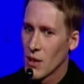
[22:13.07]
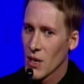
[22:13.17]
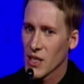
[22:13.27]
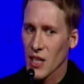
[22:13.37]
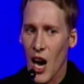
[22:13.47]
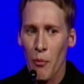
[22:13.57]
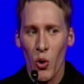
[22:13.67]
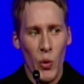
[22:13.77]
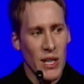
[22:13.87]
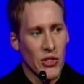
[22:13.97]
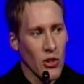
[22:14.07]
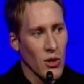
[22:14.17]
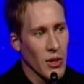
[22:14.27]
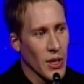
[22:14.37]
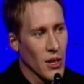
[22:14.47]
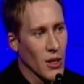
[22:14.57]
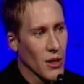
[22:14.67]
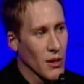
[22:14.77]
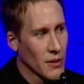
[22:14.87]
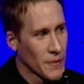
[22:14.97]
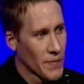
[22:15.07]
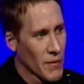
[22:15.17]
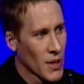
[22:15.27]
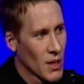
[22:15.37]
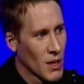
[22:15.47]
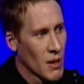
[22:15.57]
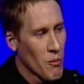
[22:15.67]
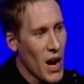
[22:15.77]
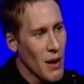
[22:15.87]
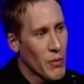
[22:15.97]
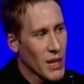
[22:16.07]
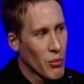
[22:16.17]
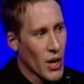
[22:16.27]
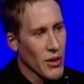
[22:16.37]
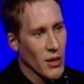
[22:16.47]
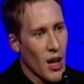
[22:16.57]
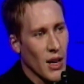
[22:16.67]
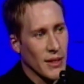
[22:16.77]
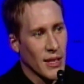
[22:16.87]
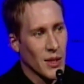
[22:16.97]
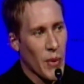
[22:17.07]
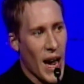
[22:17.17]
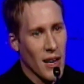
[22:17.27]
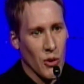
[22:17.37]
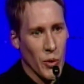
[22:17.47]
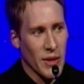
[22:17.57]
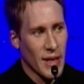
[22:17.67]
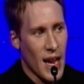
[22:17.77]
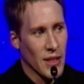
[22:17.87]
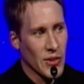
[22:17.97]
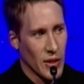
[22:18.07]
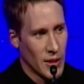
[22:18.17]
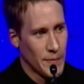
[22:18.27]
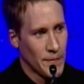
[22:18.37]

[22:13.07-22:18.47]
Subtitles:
Because a couple weeks earlier, my big brother lost his battle with cancer.